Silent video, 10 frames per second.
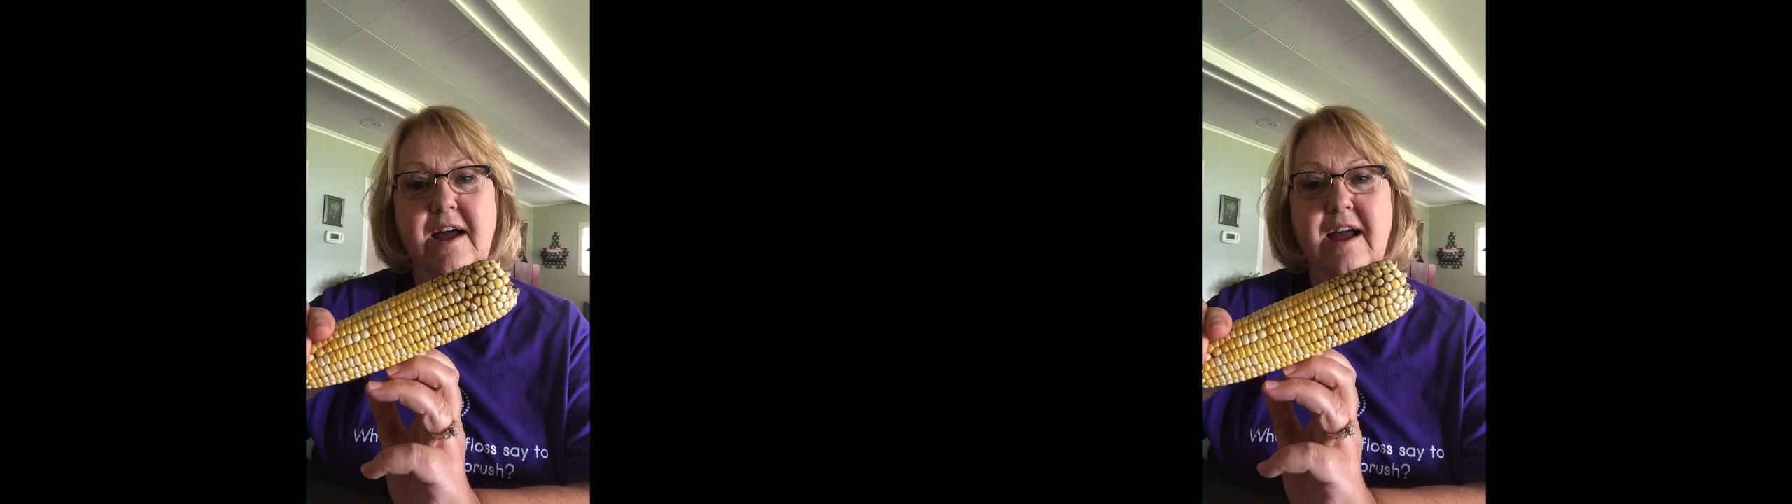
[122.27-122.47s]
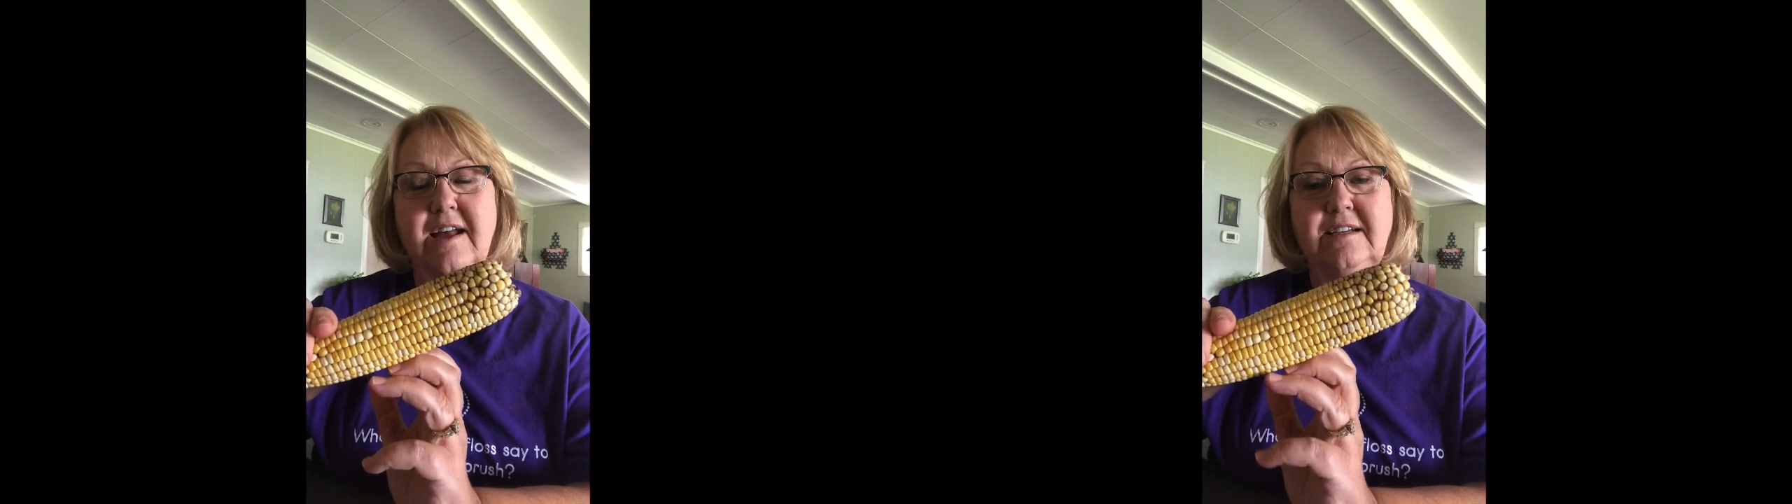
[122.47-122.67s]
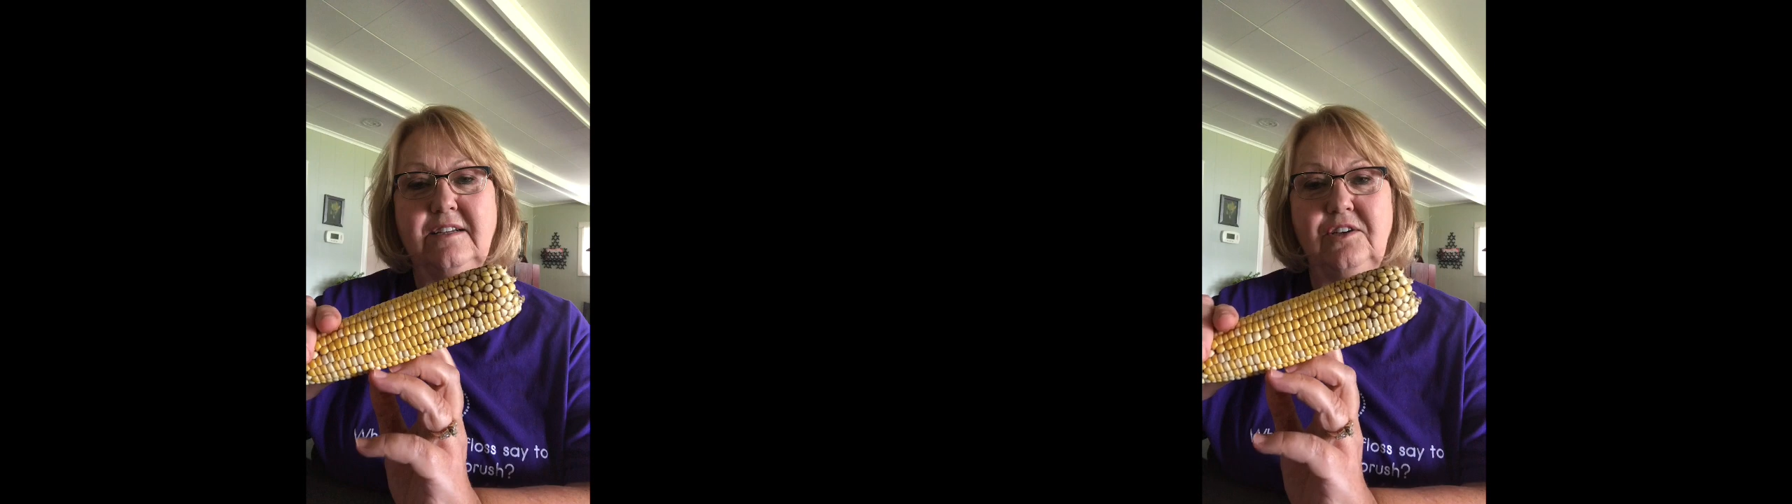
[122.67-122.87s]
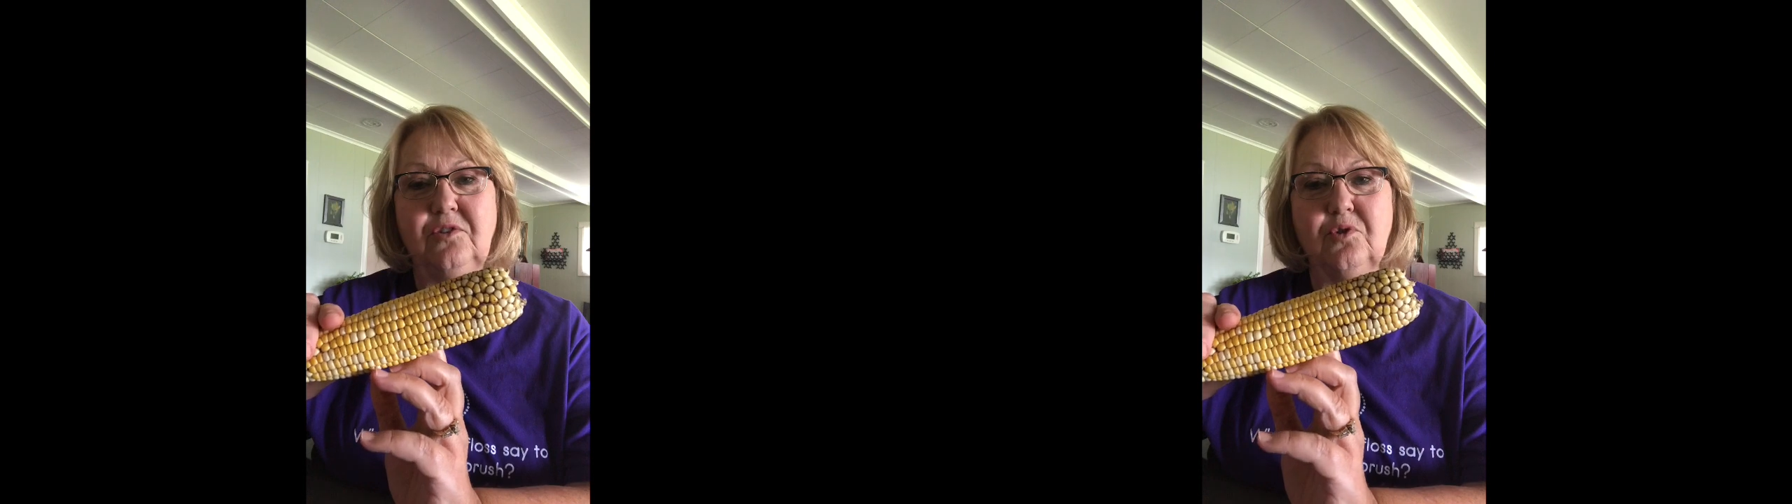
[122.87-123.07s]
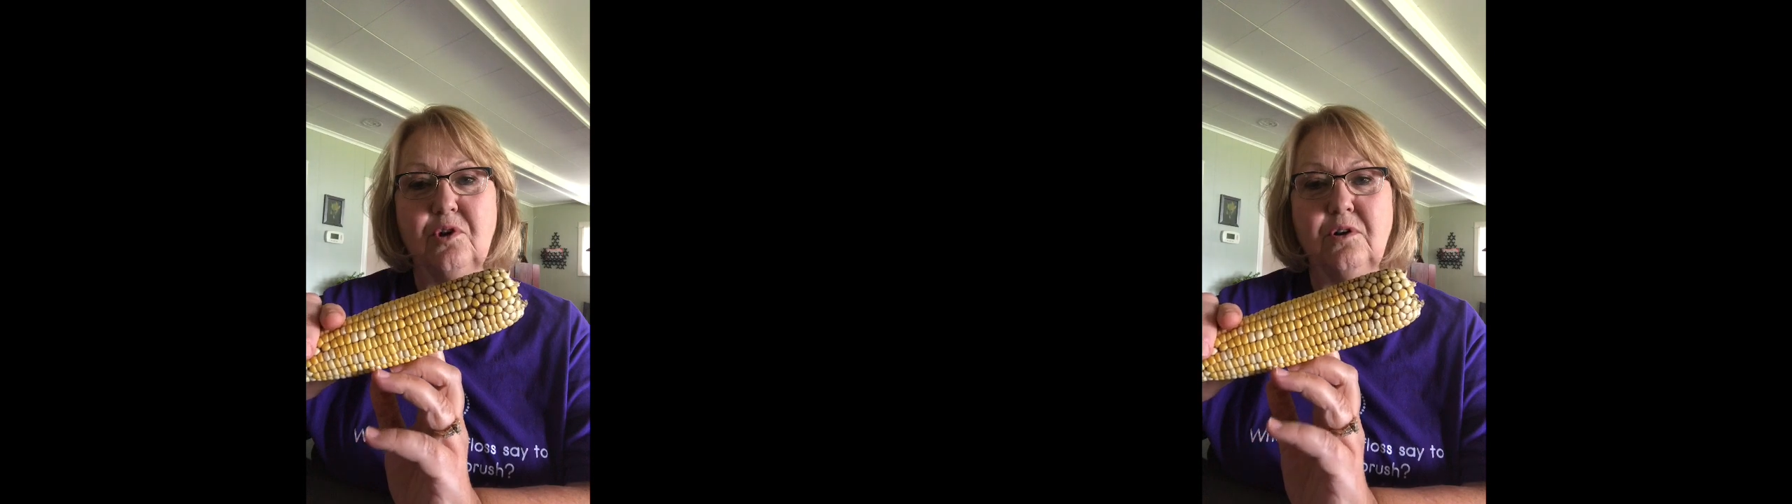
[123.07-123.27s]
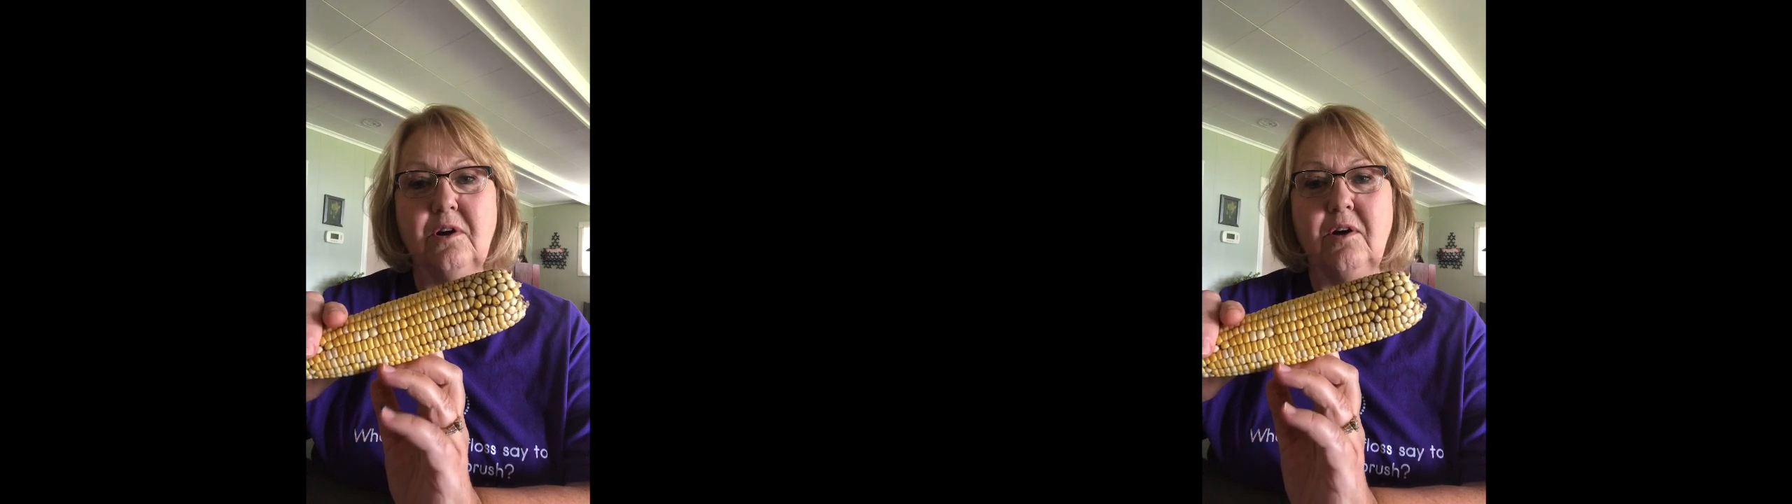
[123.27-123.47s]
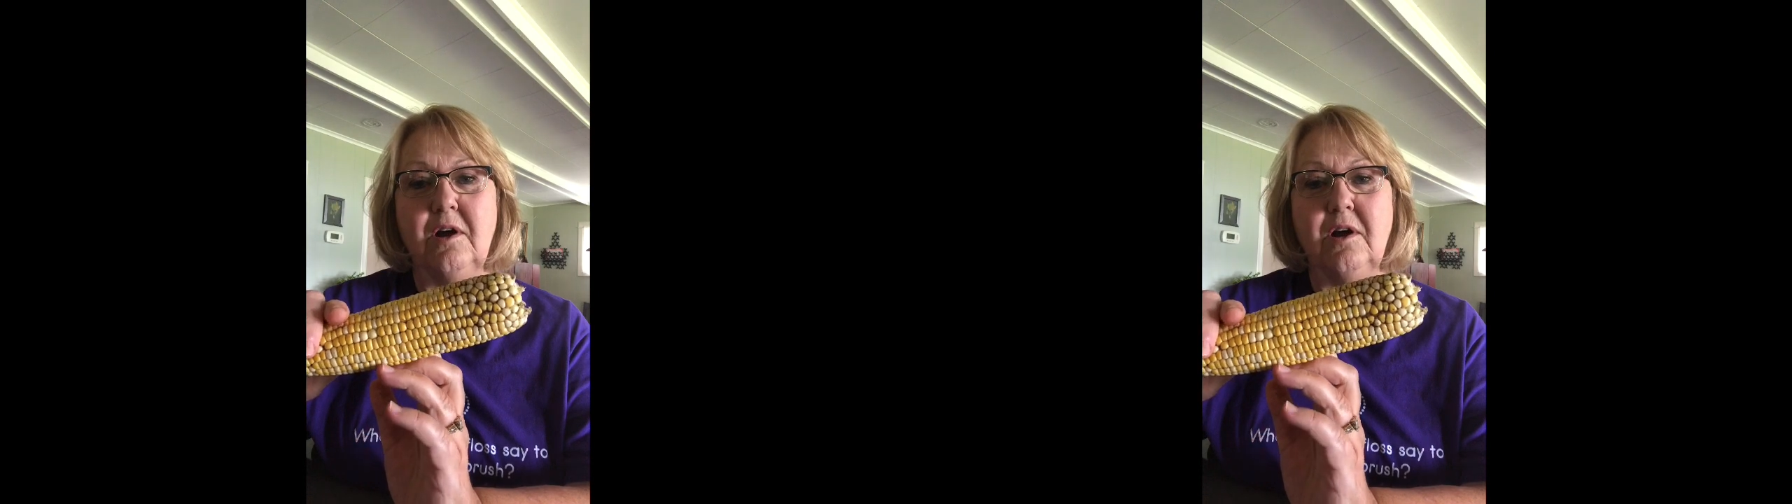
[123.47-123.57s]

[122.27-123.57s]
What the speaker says: on your